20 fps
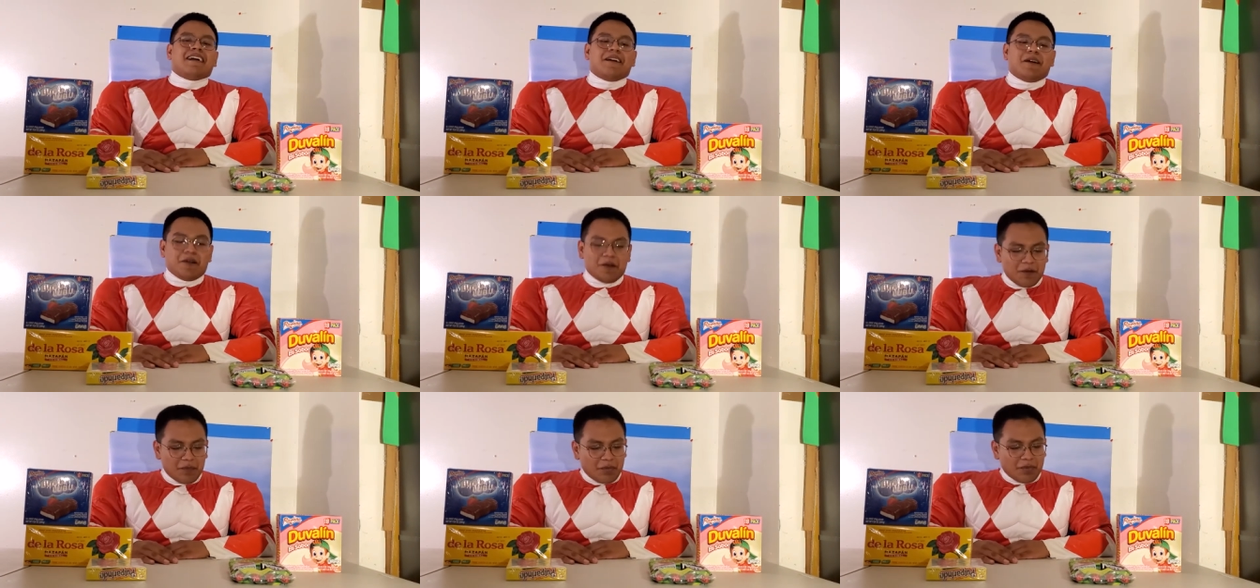
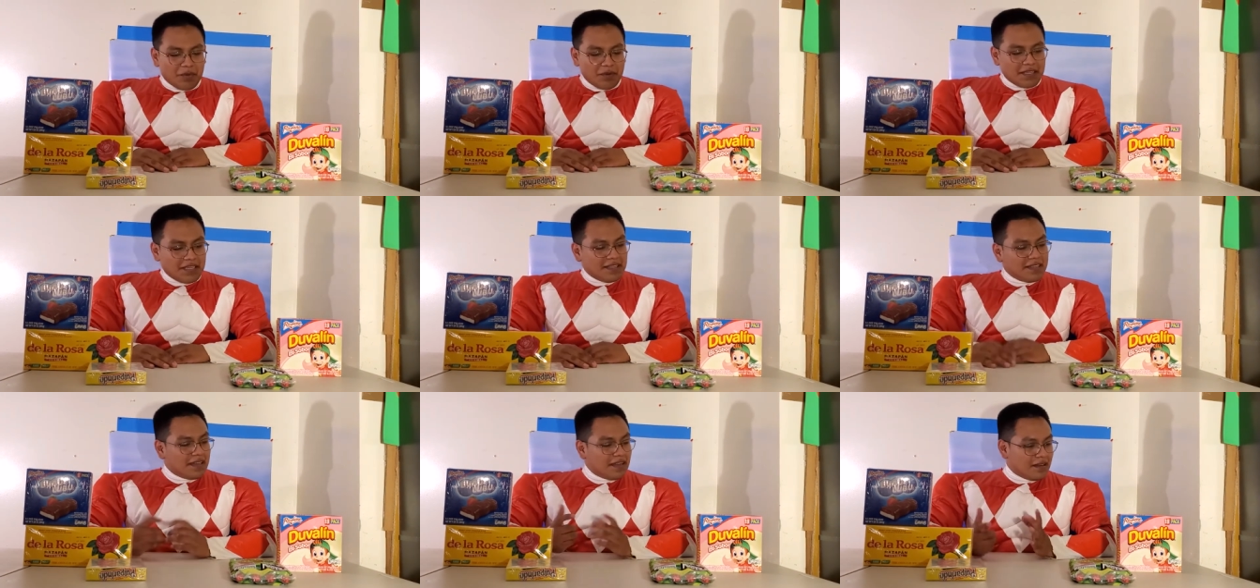Oh
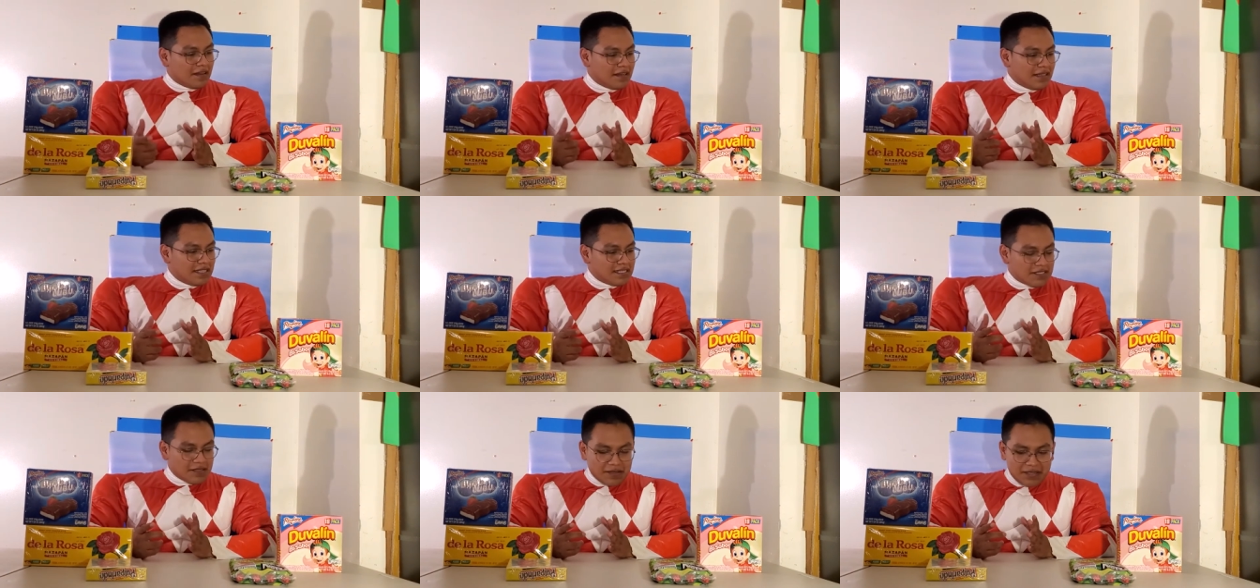boy.
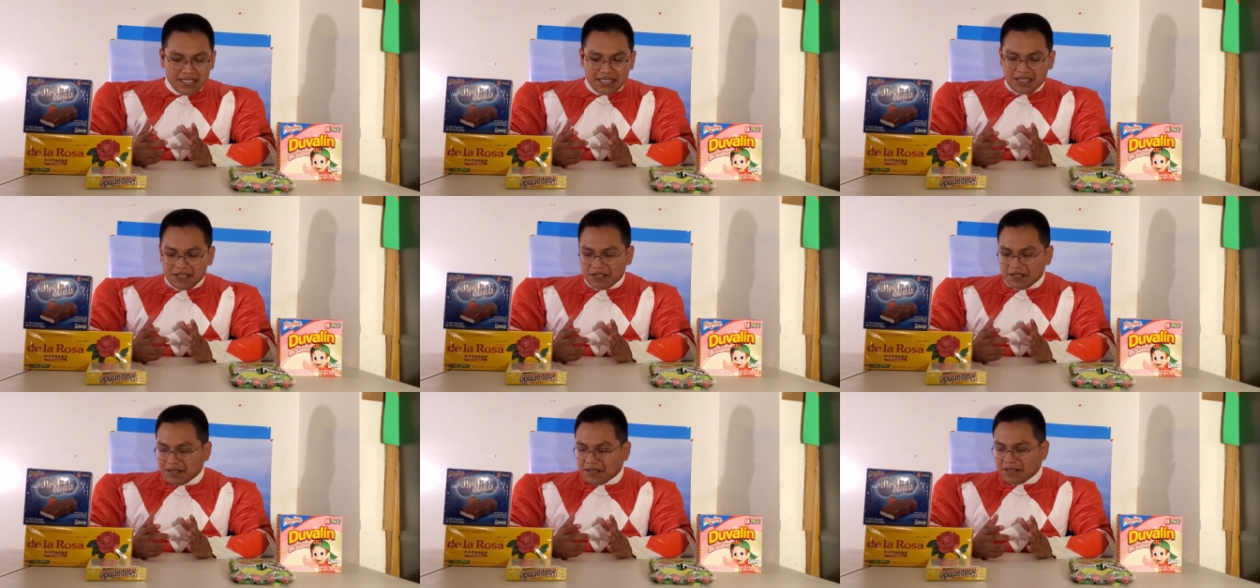Alright, so let's
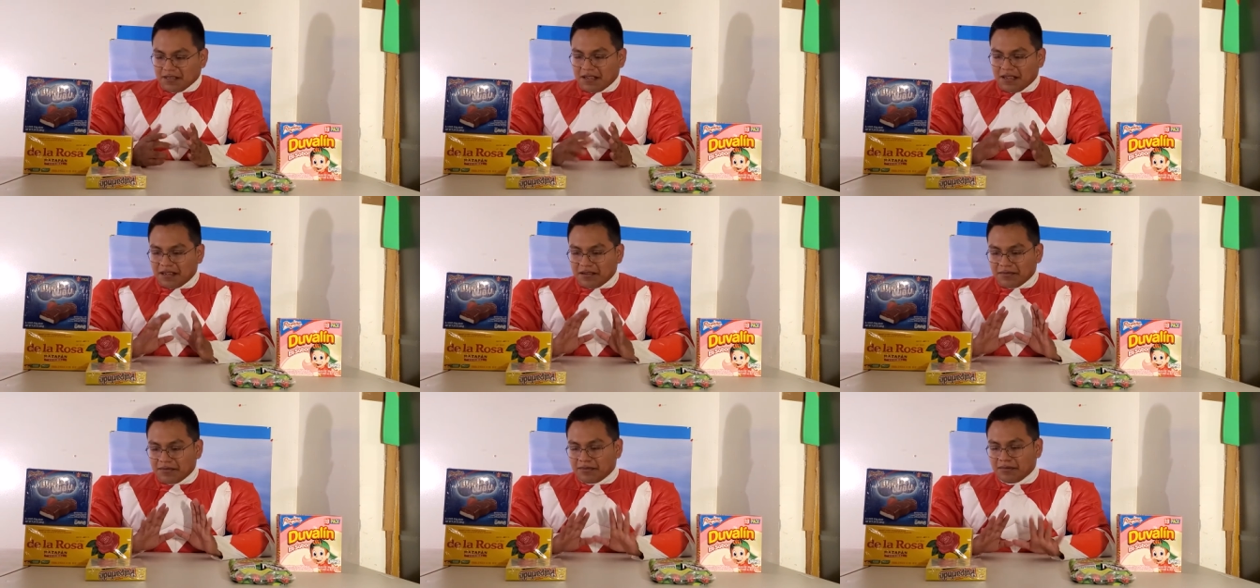start
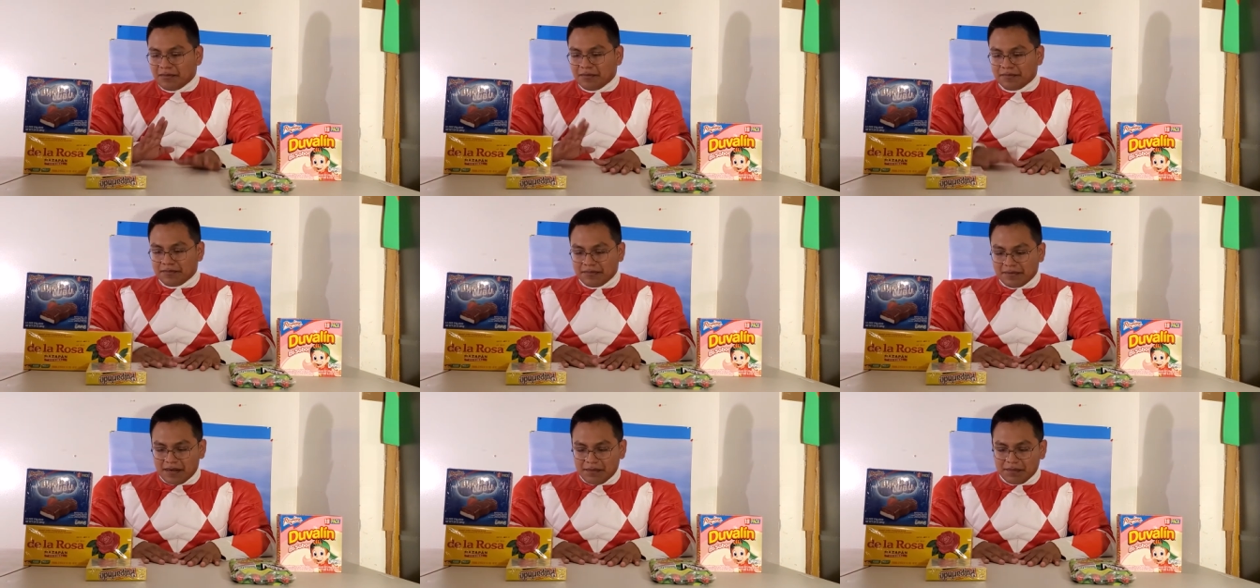off
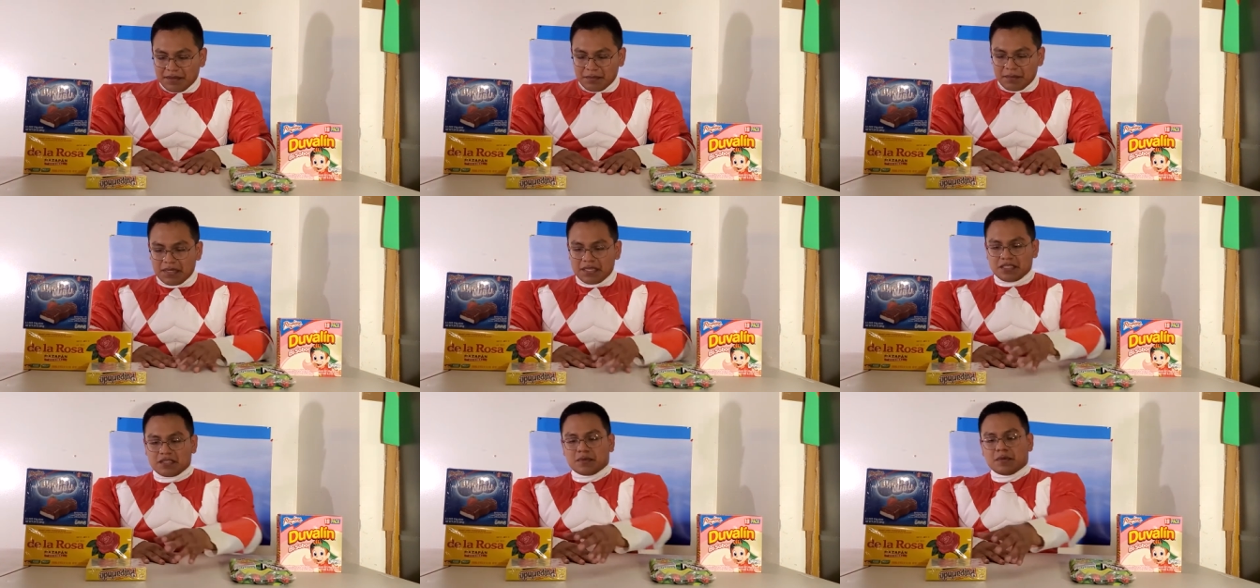from the
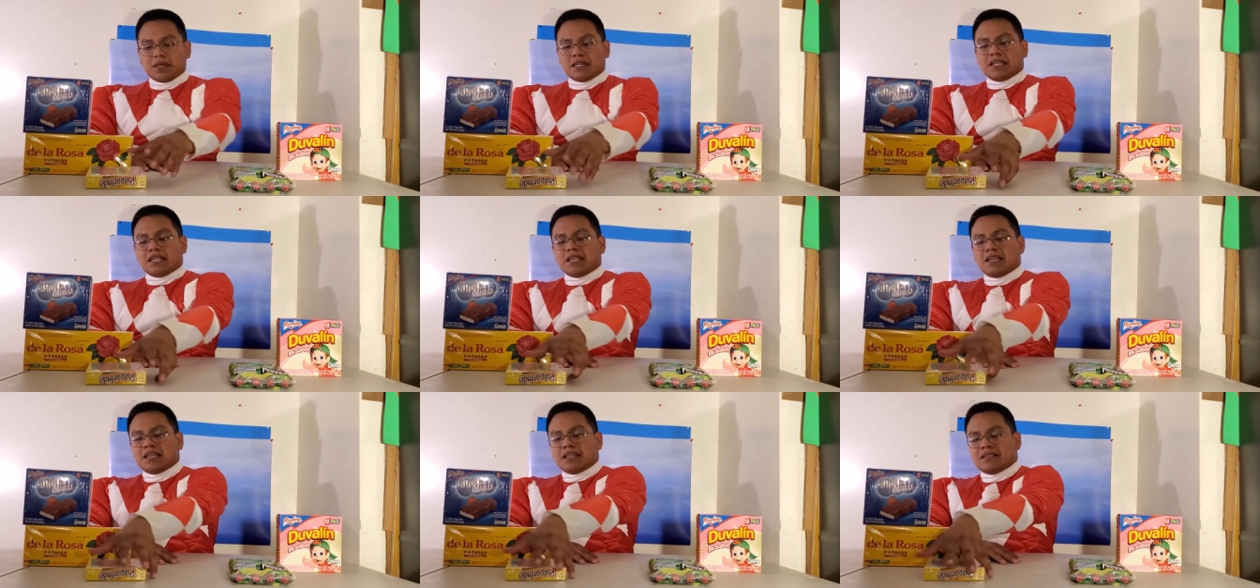best
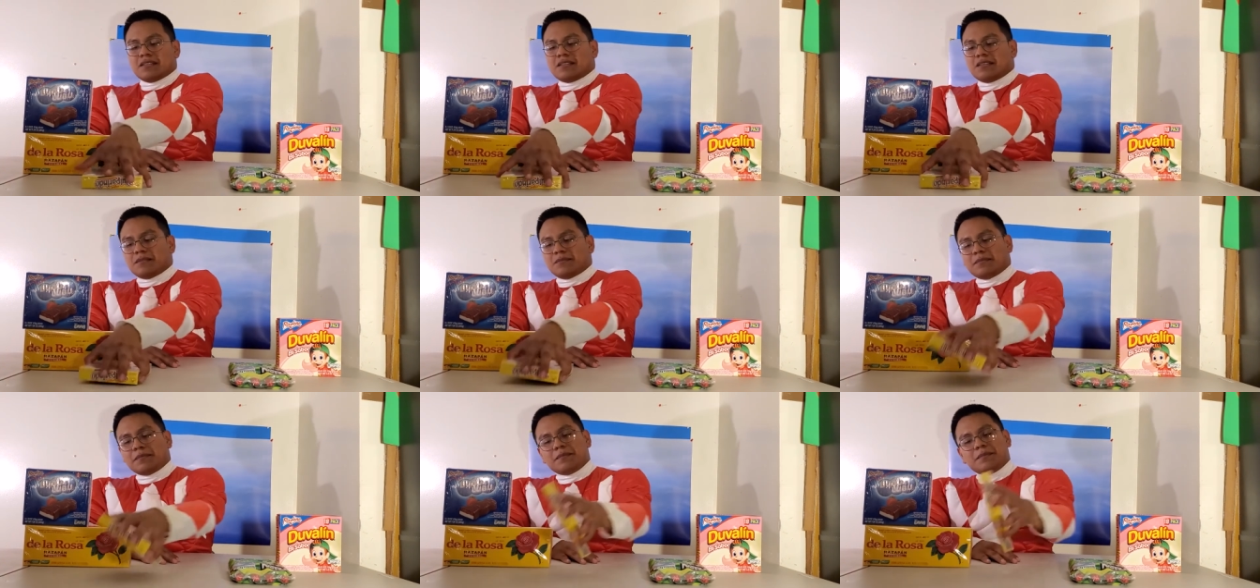one
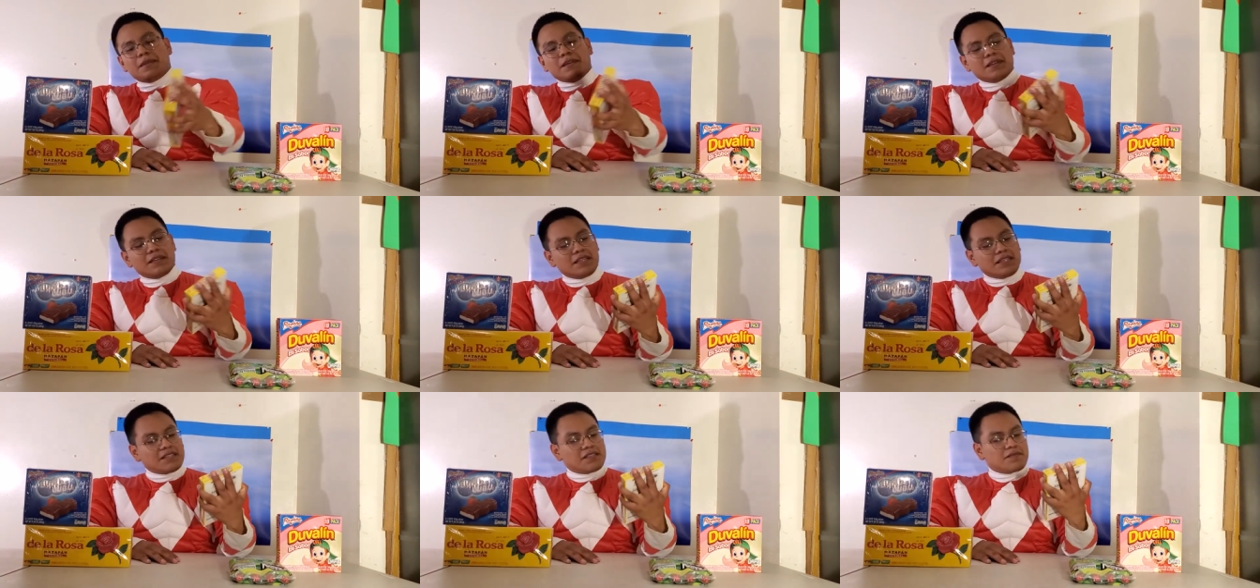to the
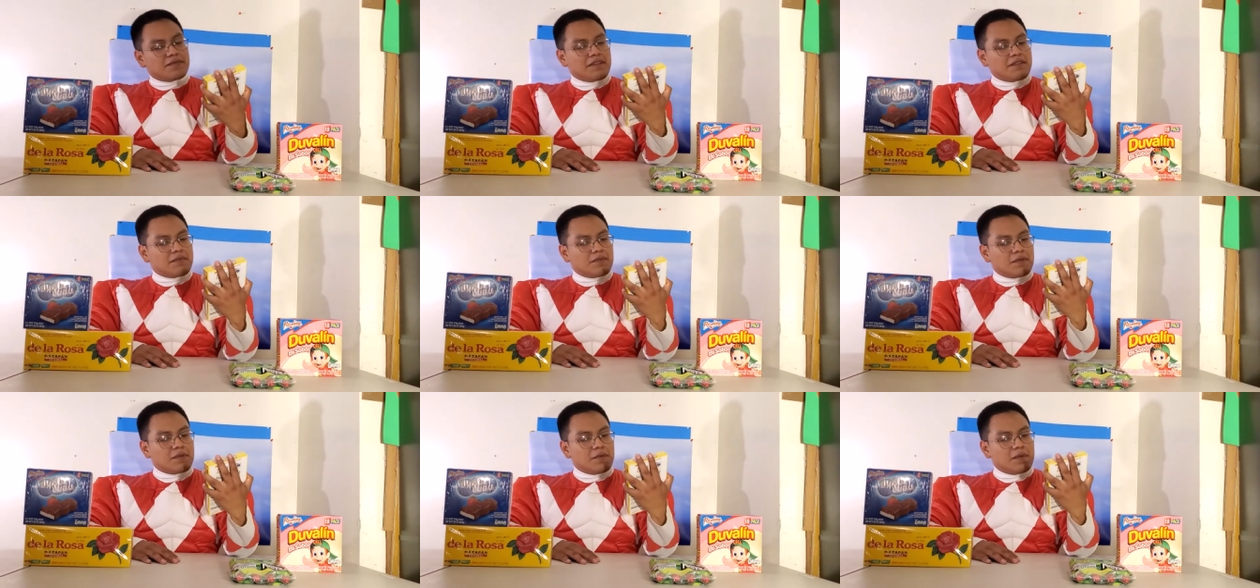least
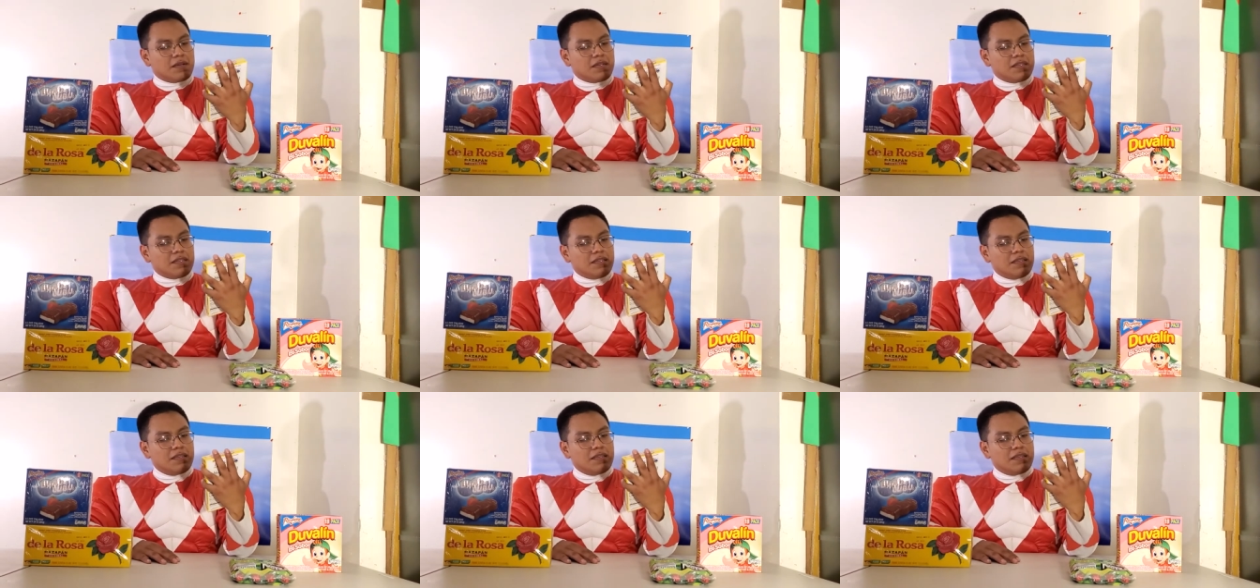favorite
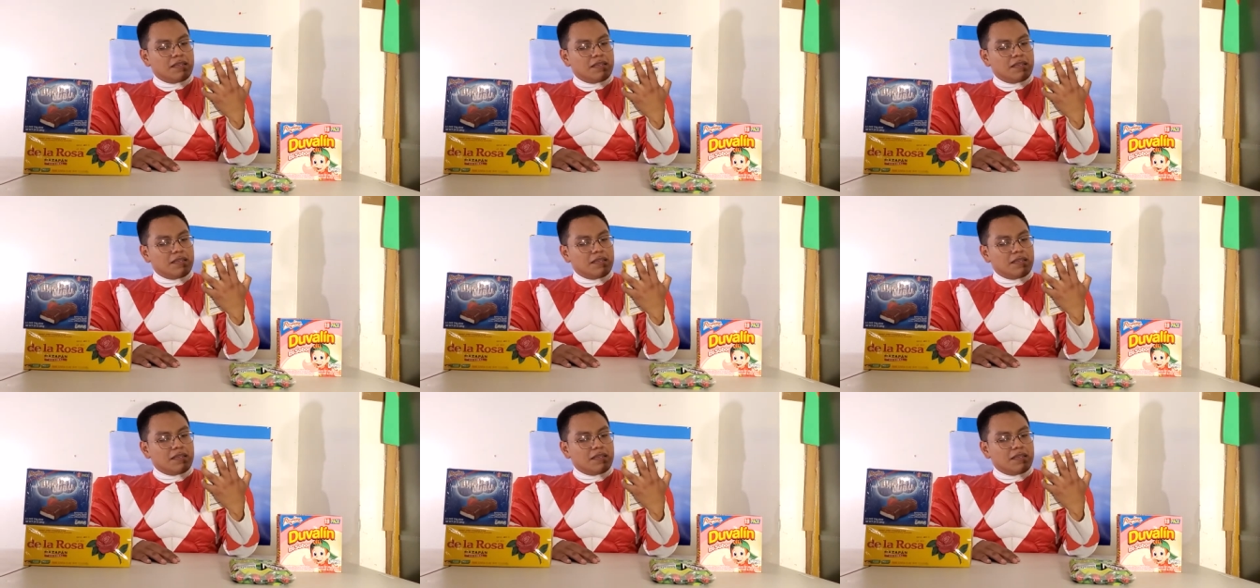one.